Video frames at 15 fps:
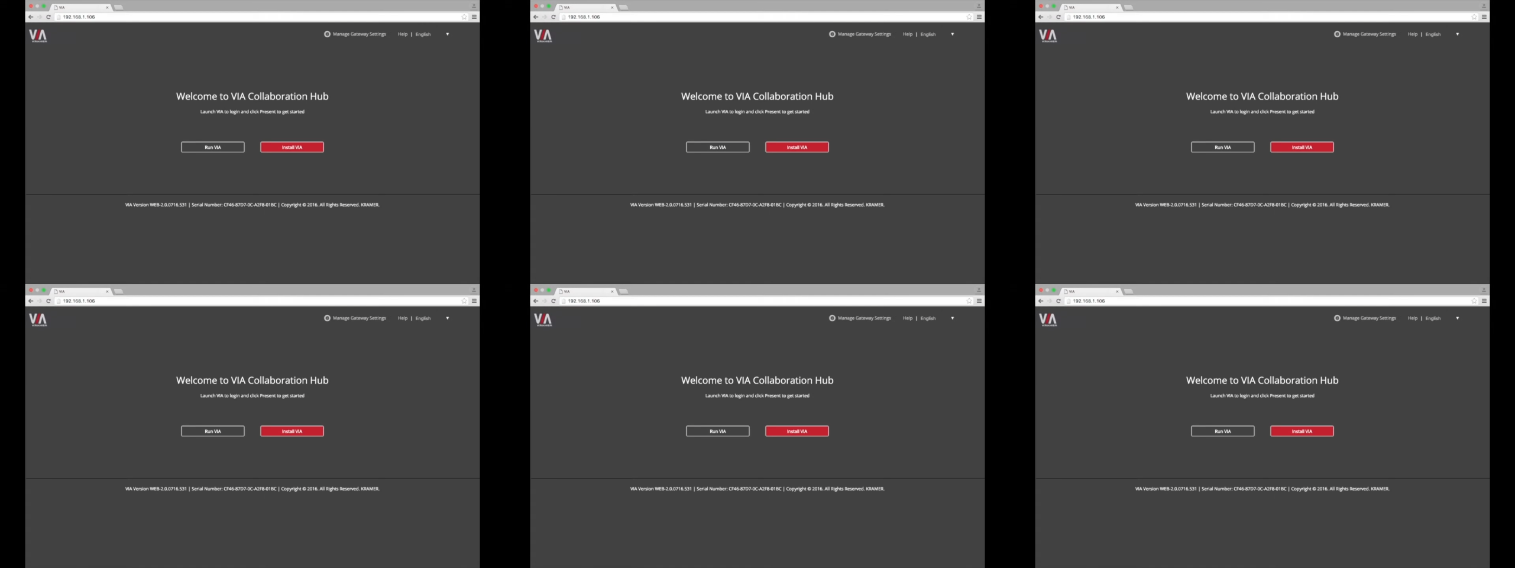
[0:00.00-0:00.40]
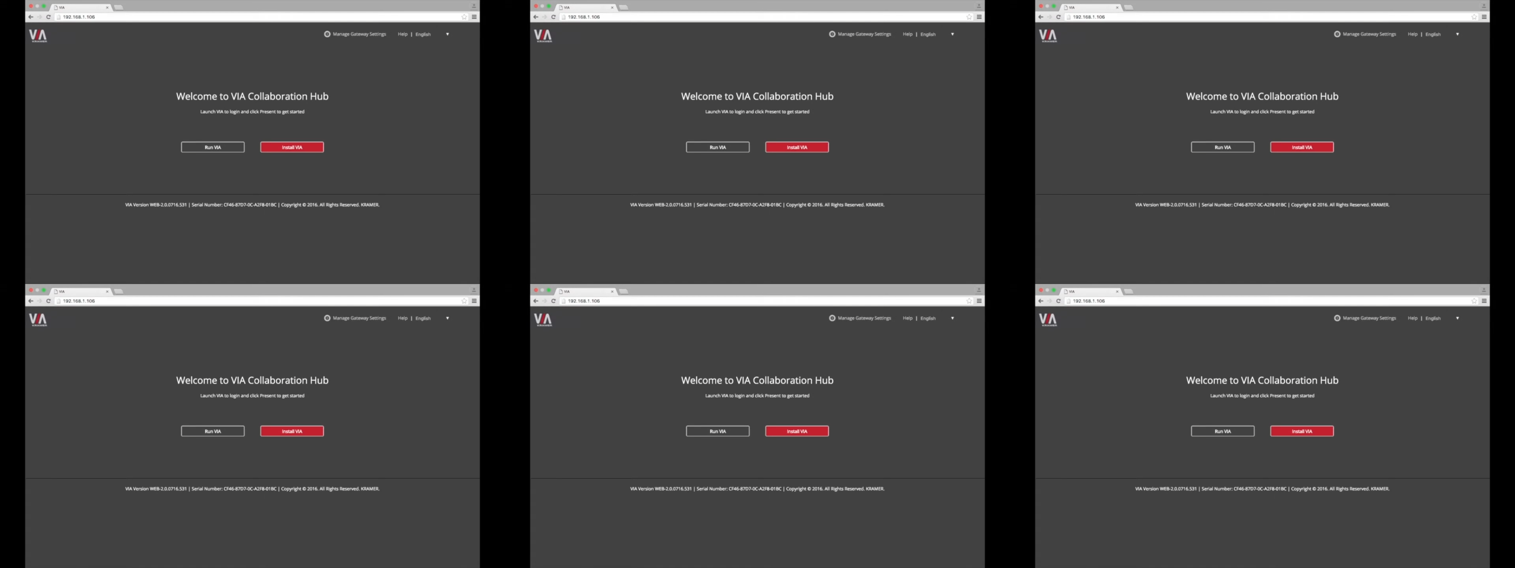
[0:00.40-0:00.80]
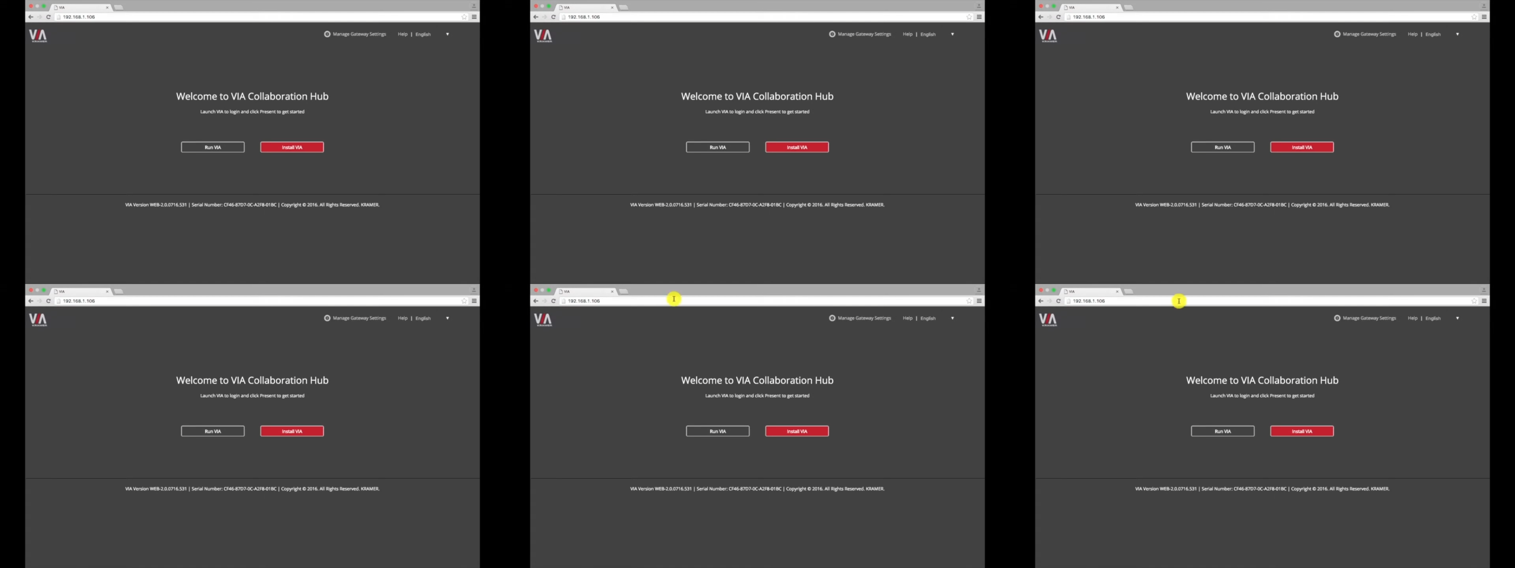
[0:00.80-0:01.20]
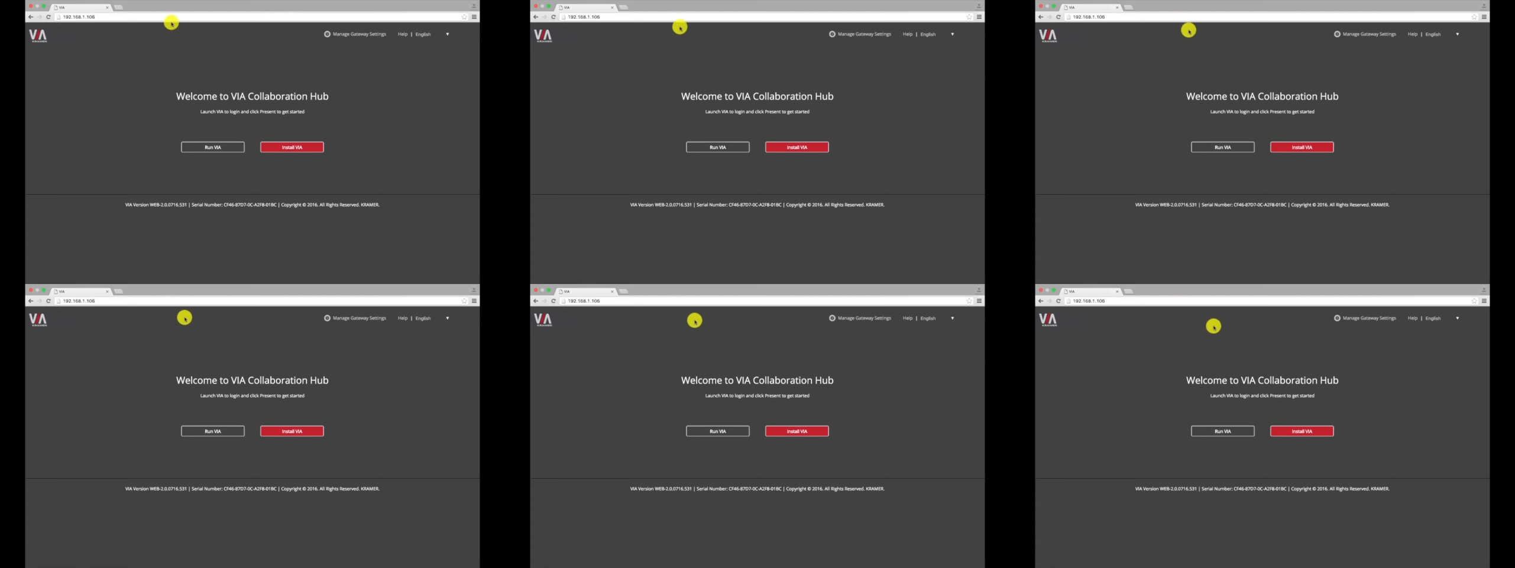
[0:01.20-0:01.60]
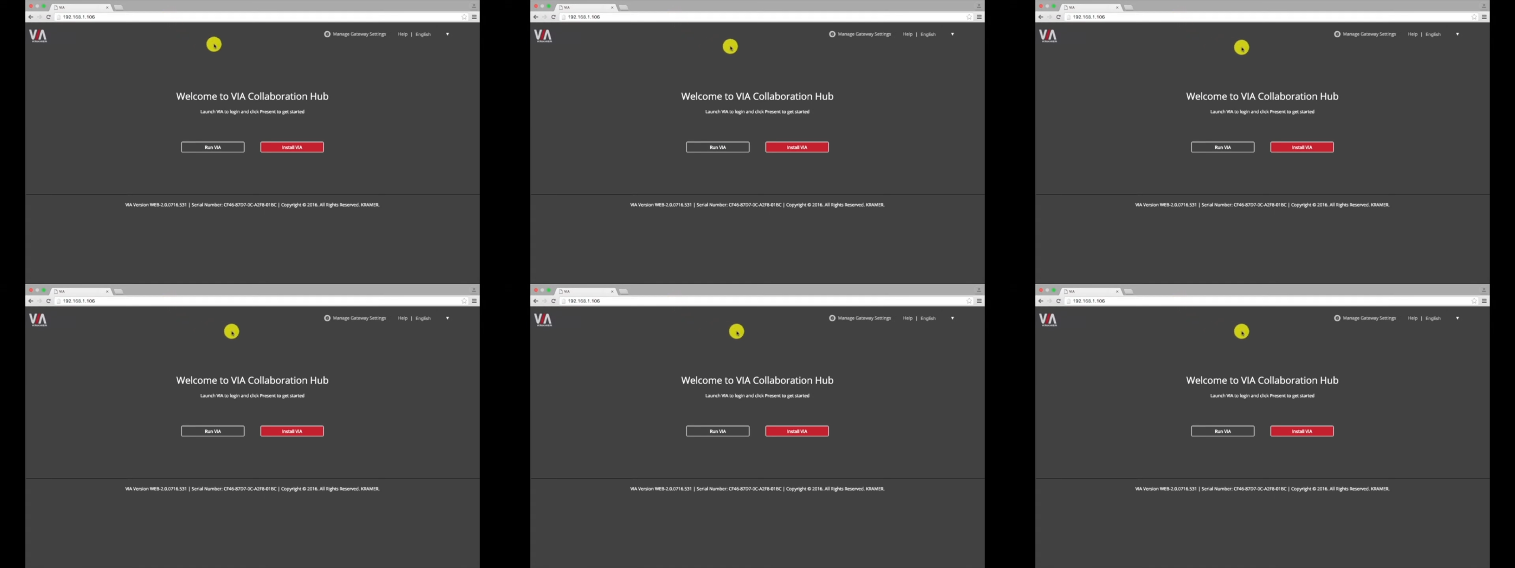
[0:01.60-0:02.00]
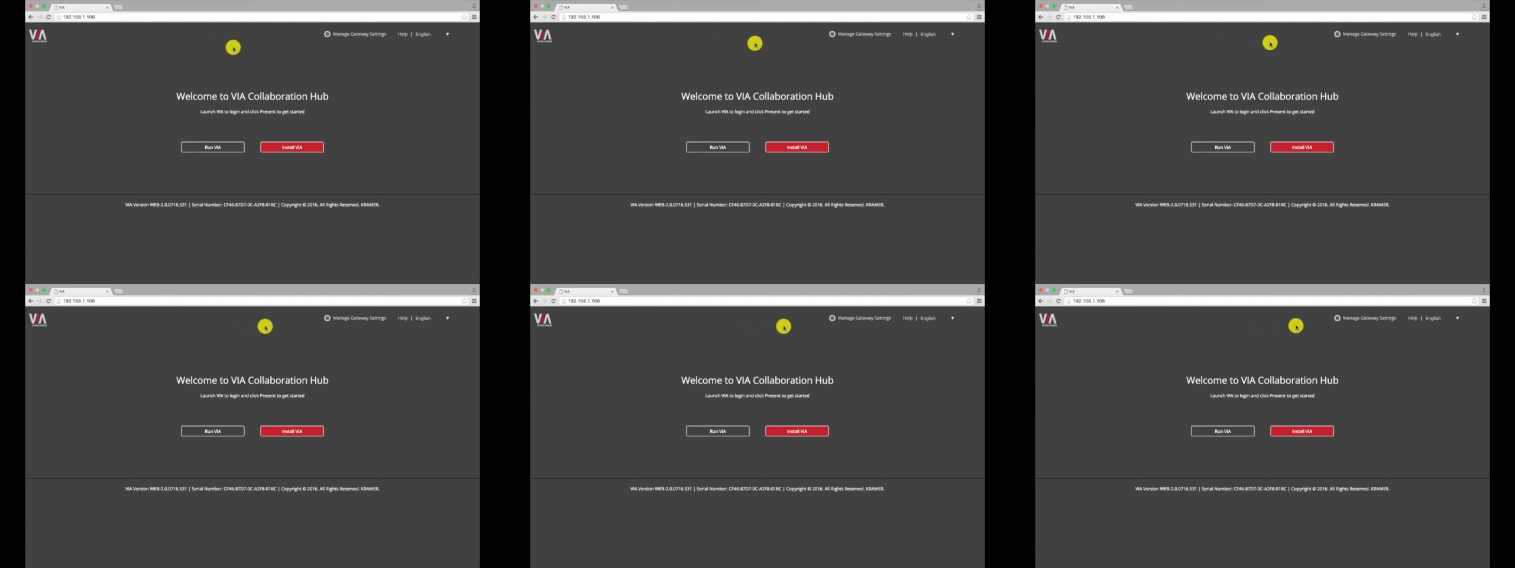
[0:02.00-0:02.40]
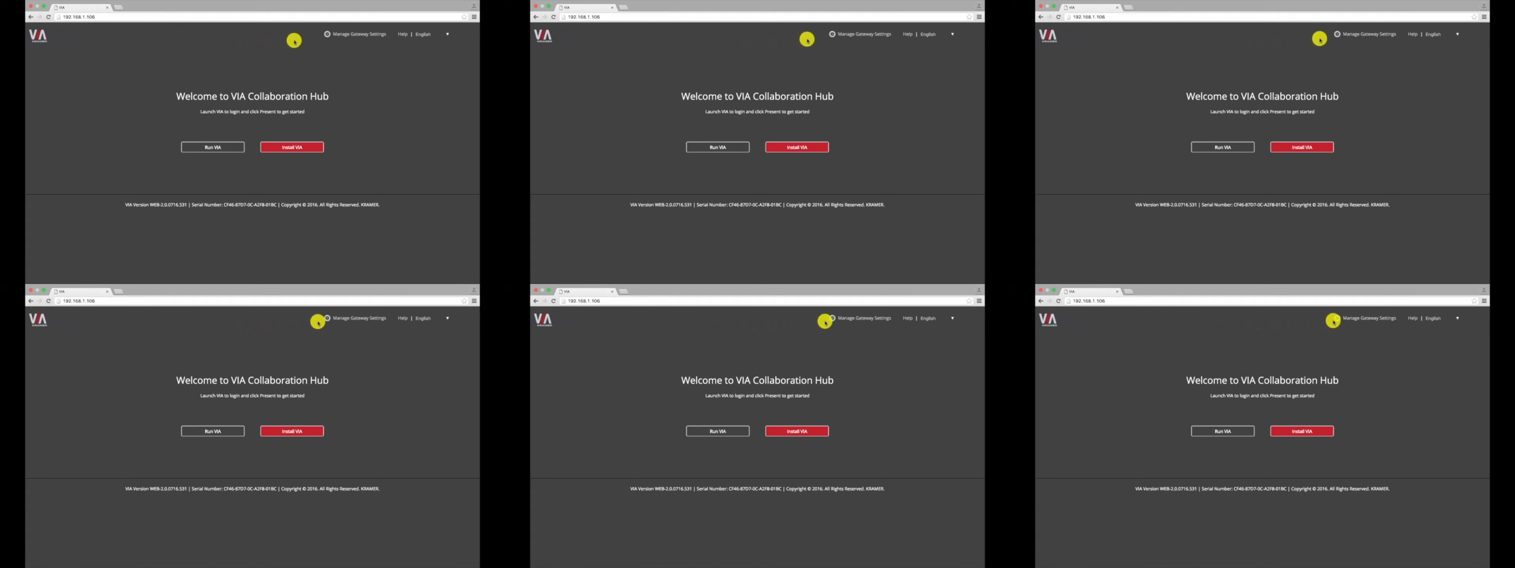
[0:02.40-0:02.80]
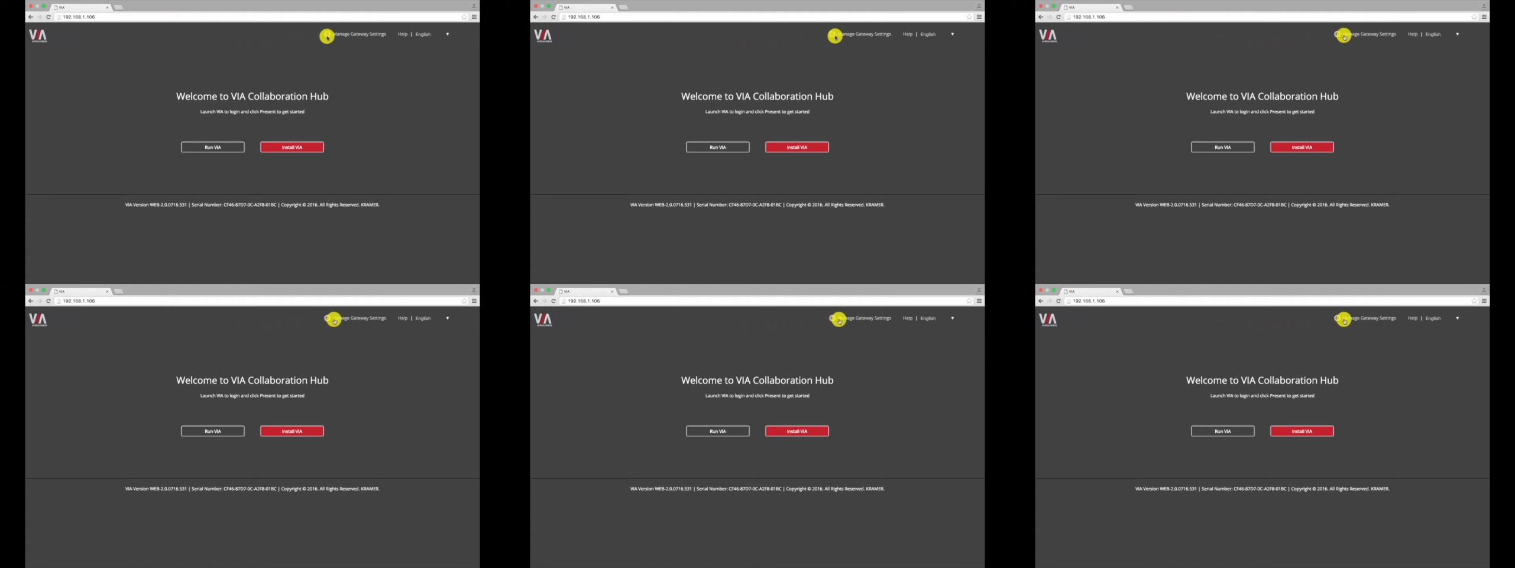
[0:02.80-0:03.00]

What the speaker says: [unreadable: no face in view]